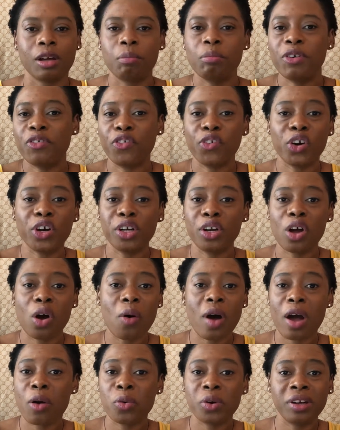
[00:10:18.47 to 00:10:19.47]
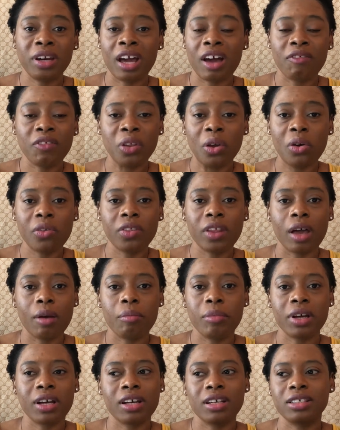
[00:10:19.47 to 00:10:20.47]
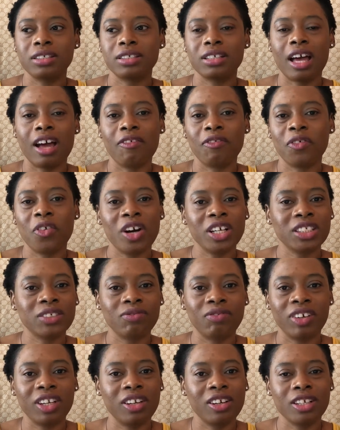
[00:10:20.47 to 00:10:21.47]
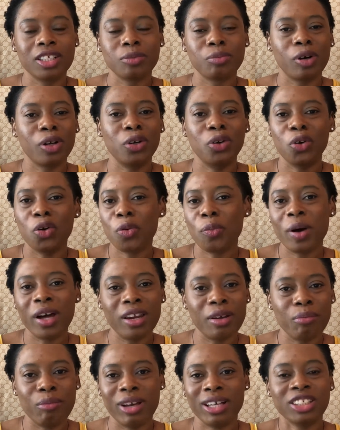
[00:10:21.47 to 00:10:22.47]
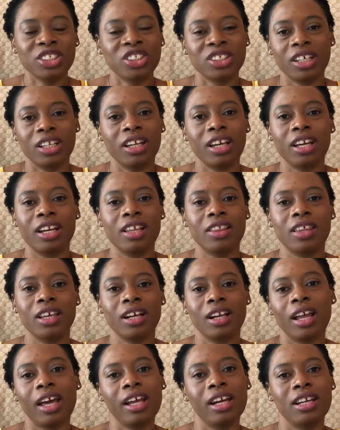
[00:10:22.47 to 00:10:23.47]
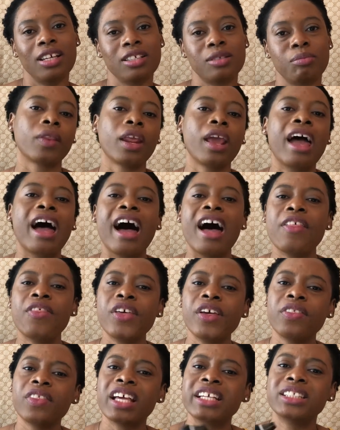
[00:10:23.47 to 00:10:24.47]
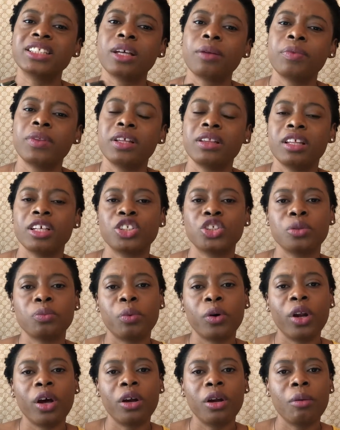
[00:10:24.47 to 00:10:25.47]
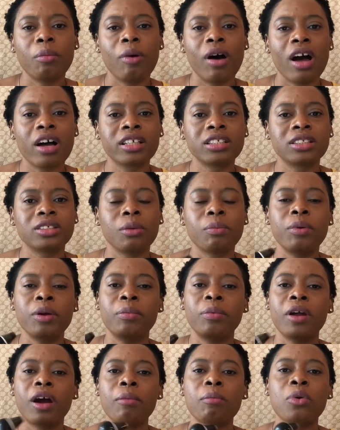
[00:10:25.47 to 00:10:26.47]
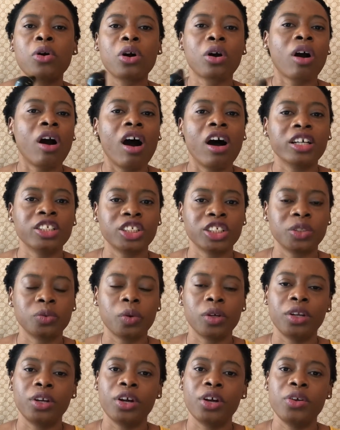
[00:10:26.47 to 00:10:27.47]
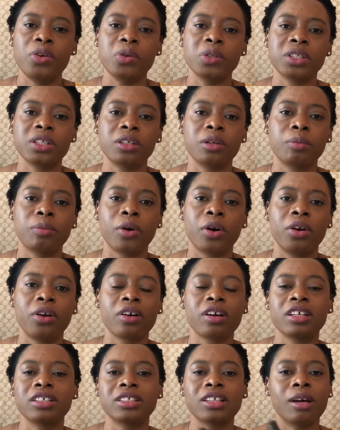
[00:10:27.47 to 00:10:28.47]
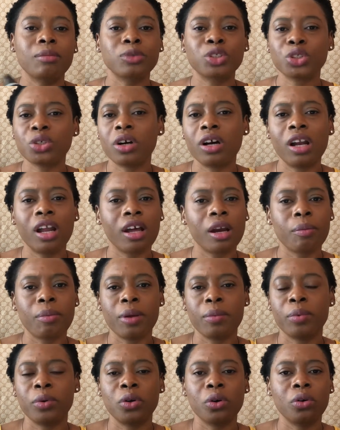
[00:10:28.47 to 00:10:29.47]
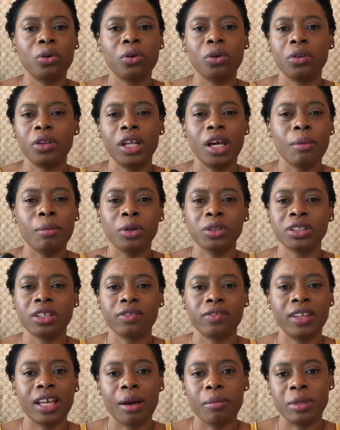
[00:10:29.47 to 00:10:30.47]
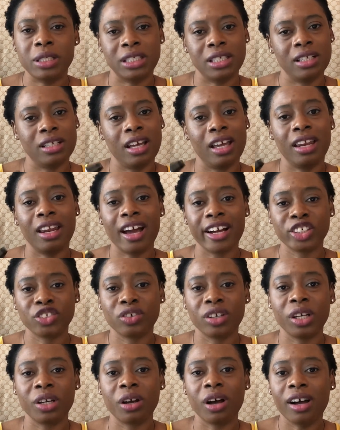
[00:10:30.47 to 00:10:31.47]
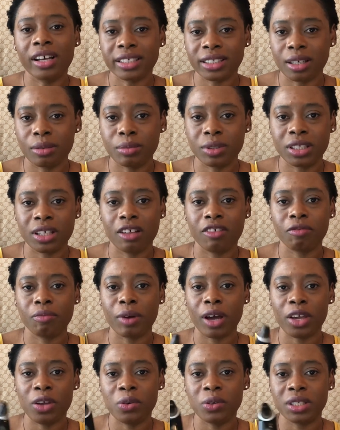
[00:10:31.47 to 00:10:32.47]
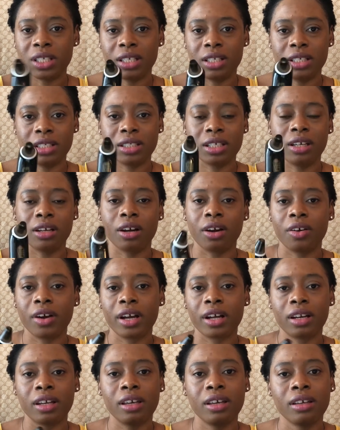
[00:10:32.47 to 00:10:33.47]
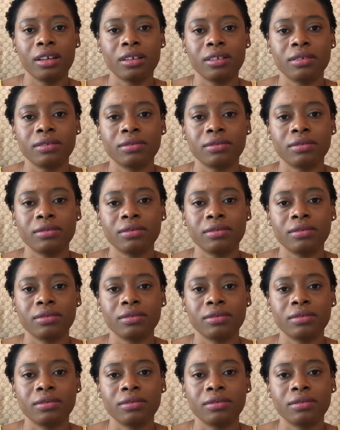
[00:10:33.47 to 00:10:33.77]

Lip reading: Before now, I wouldn't have known that because I've watched videos but nobody mentioned anything like this. I think that's something they should put on the box so people are more cautious when they're using the product, because I'm sure a lot of people don't know the amount of damage they can actually cause themselves by using this incorrectly.